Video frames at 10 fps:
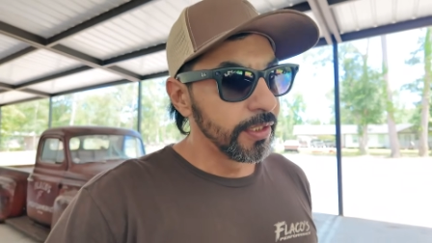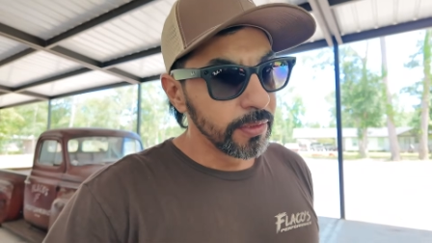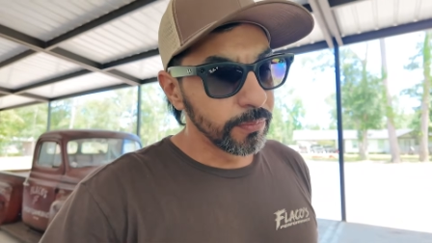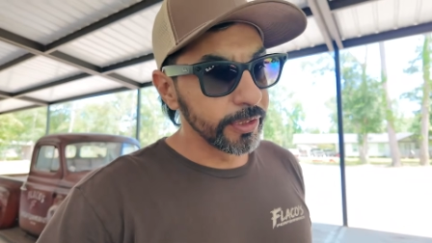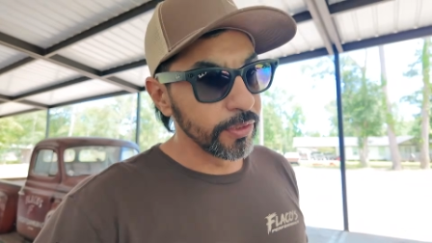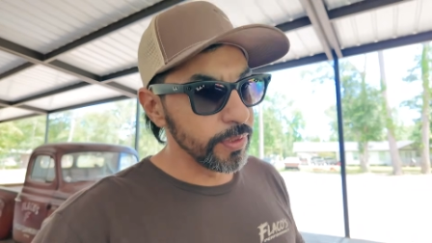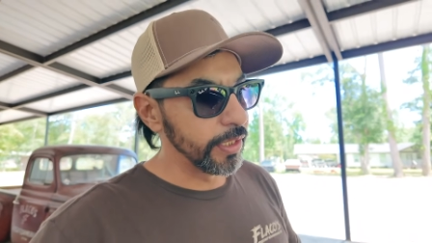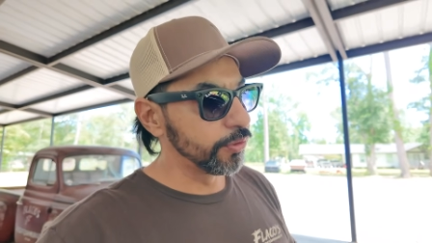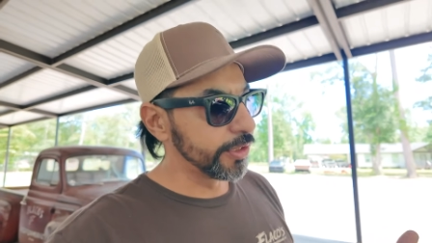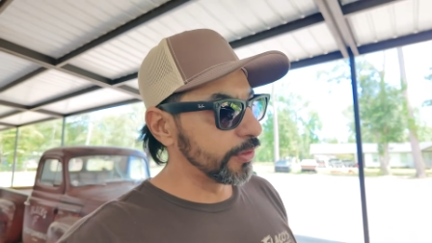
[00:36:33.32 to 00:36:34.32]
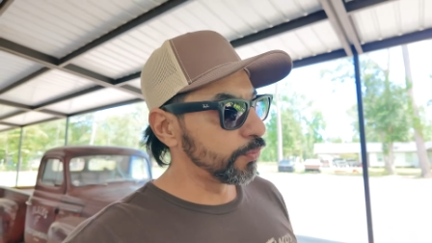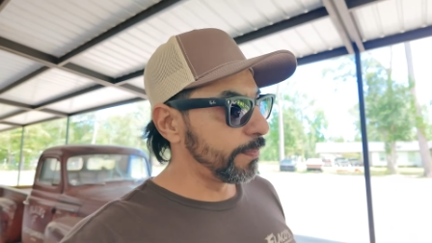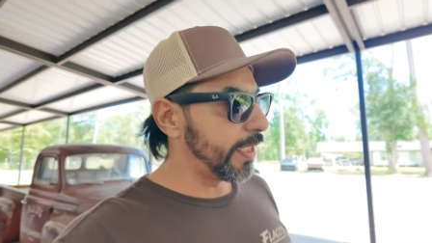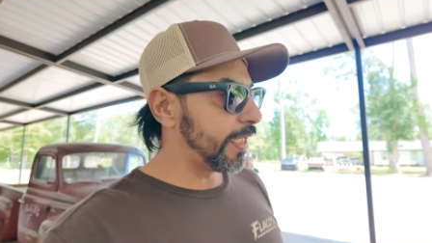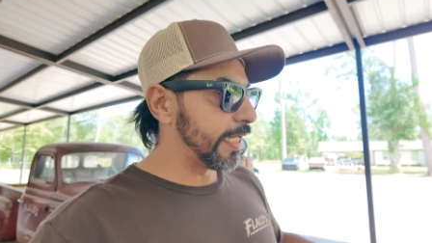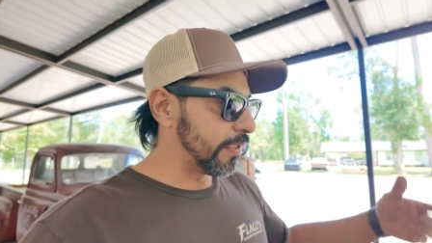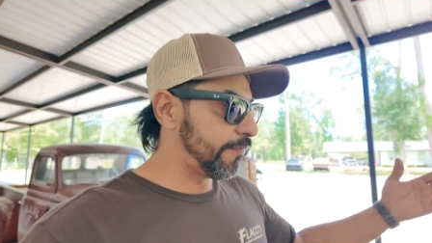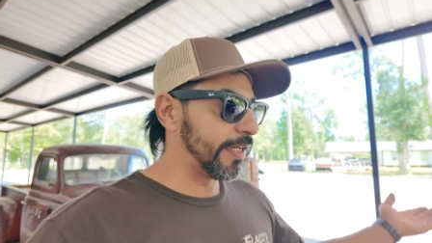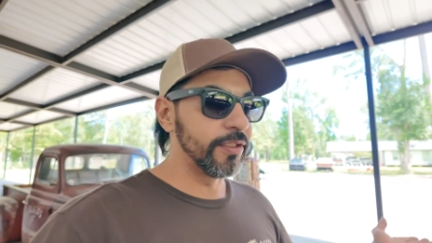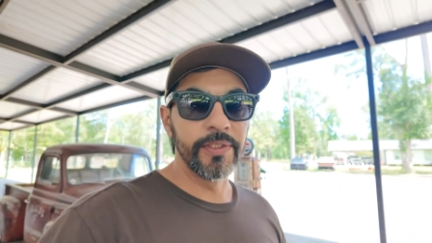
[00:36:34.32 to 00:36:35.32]
what the 306 would be, and the
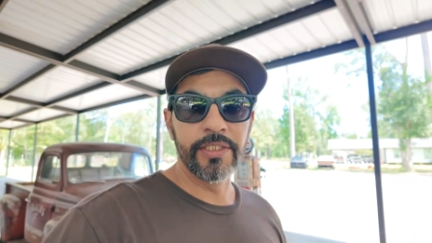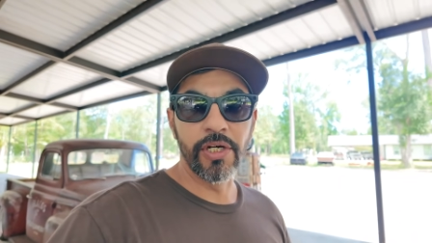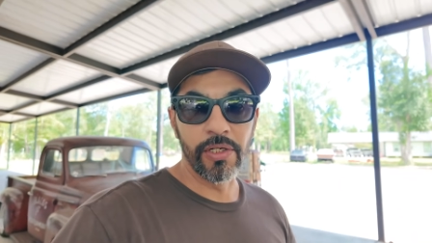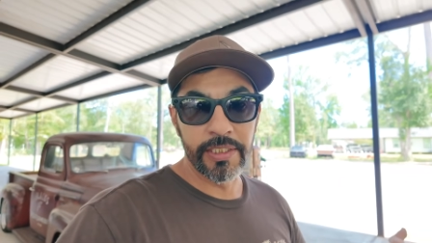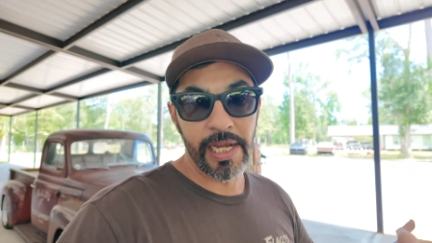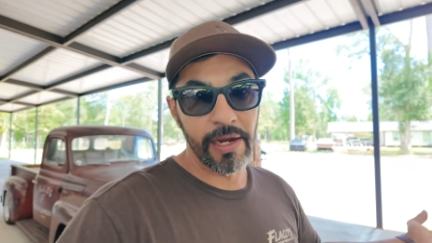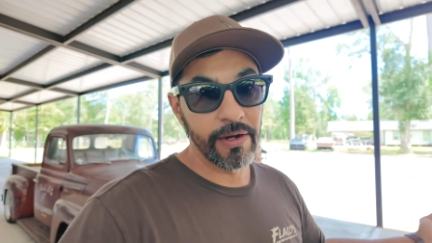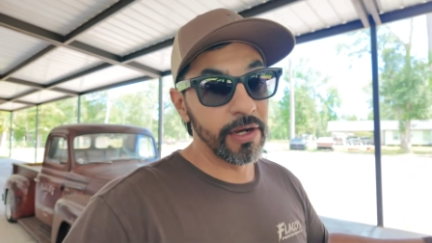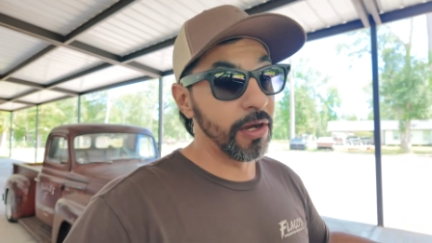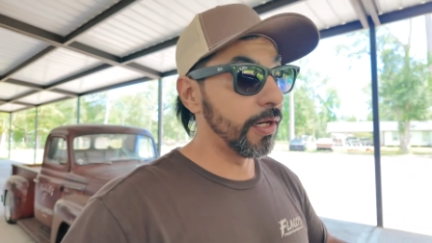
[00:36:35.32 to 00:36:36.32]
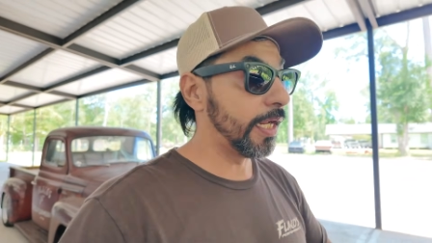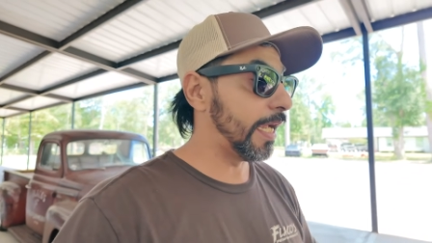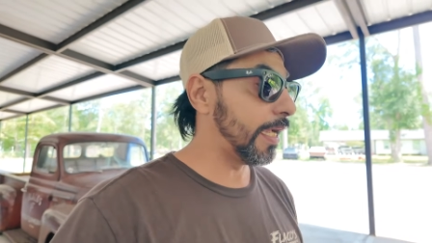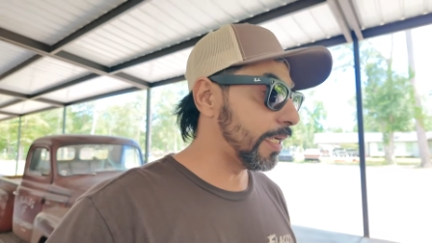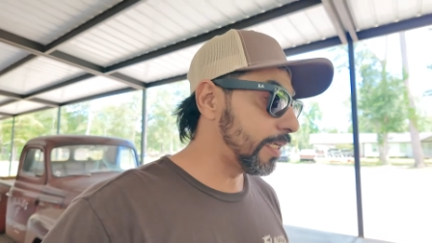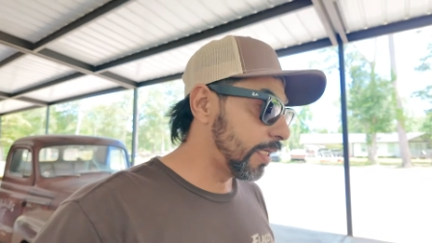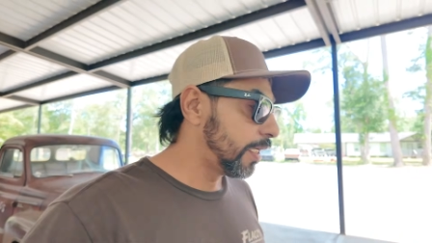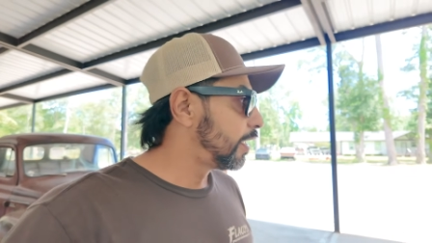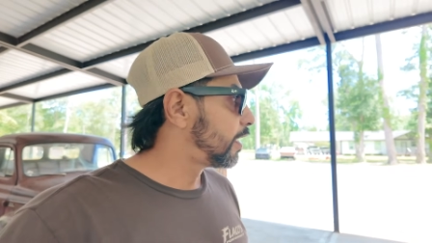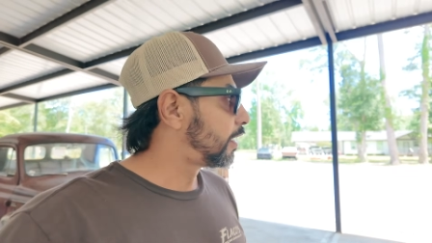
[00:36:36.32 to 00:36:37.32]
factory tall tire on a
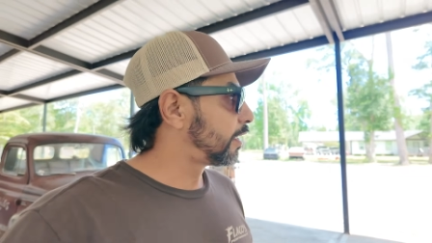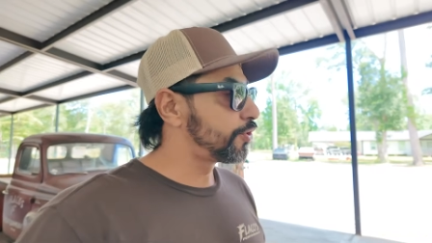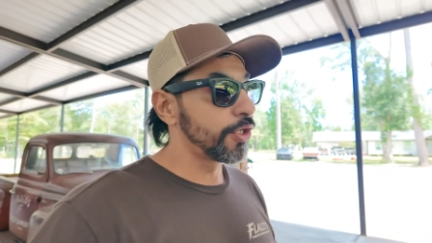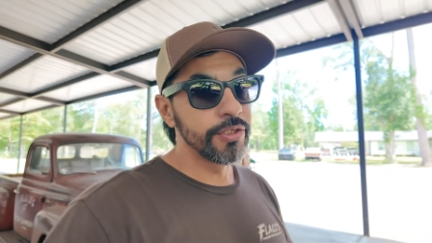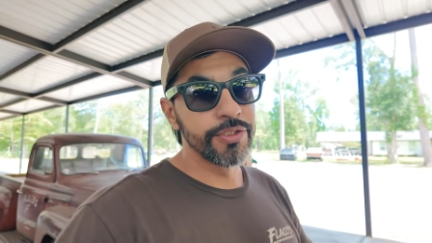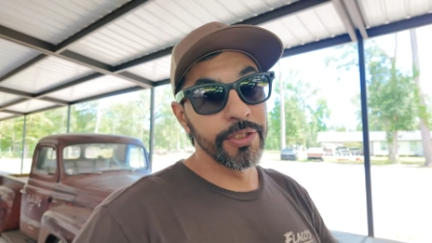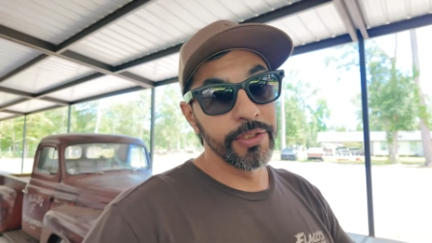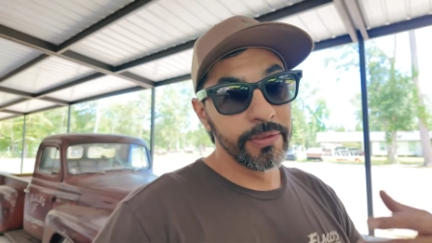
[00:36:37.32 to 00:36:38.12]
Charger